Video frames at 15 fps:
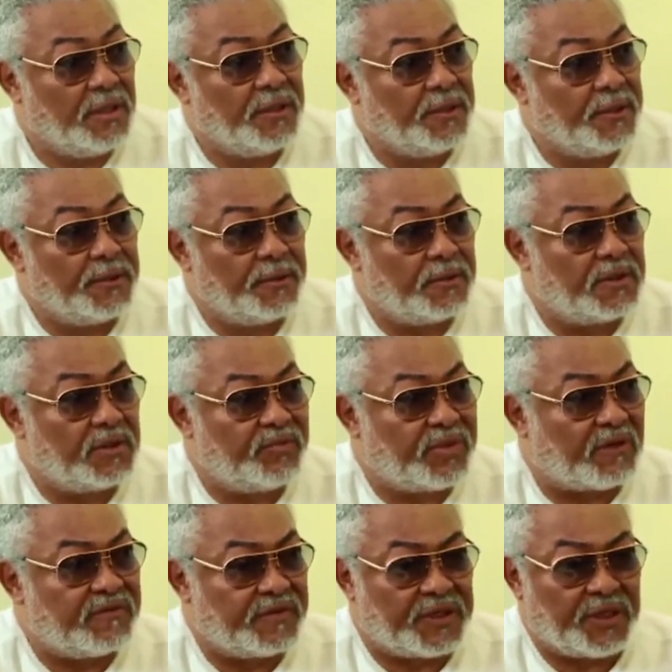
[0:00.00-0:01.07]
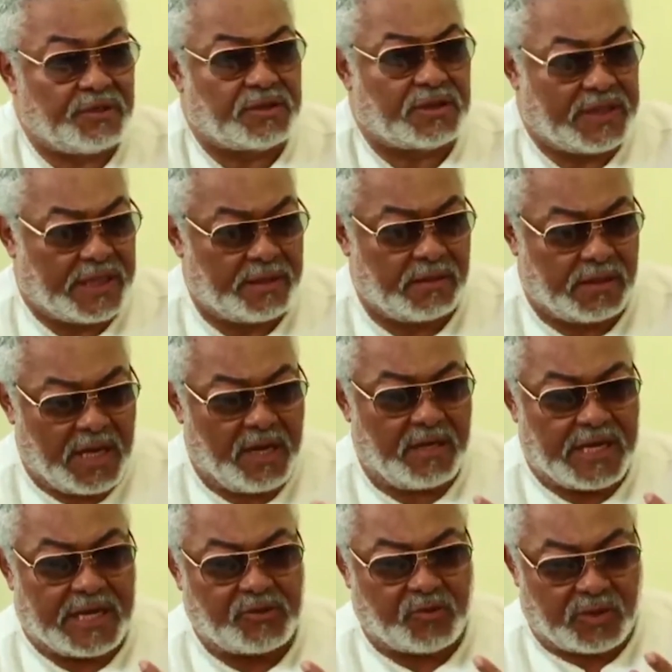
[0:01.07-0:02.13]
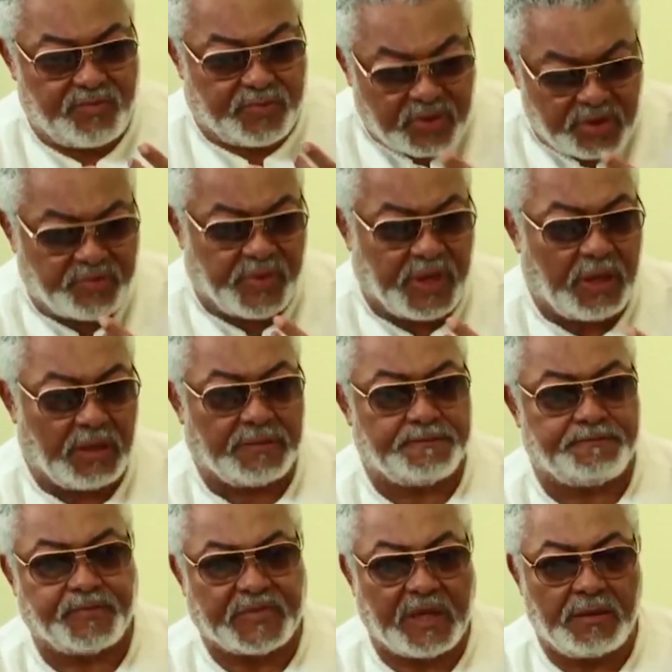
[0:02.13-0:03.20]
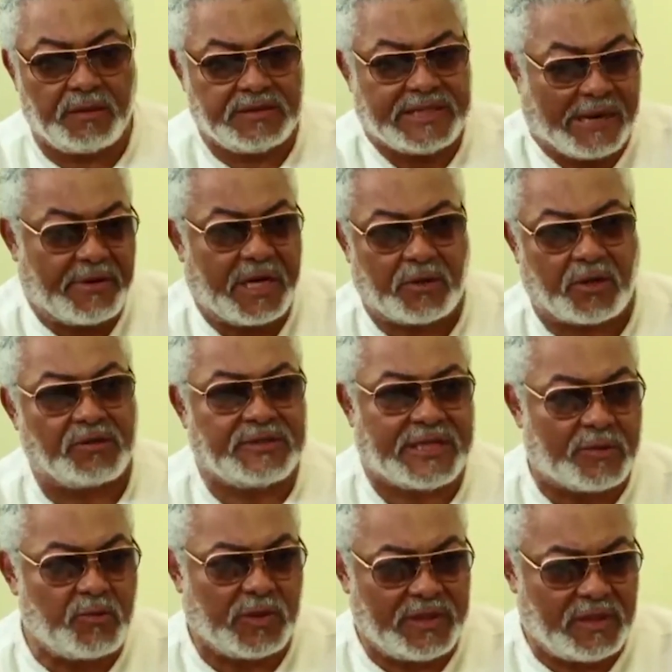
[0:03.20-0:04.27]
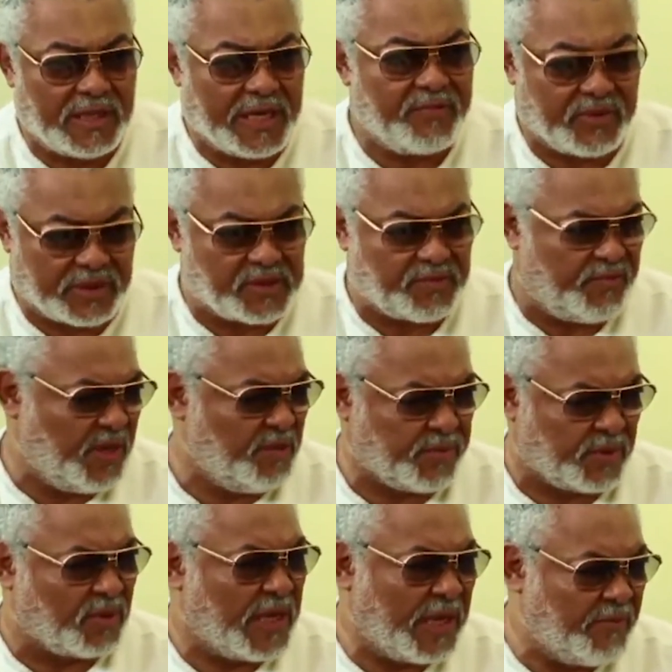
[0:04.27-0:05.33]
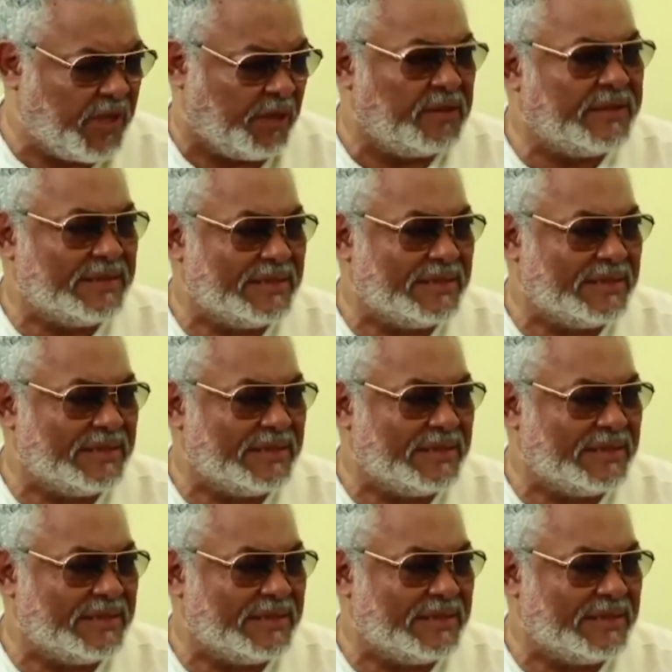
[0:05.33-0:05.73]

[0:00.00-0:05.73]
the poverties. And that's what put me in direct contact with laborers, people. I mean,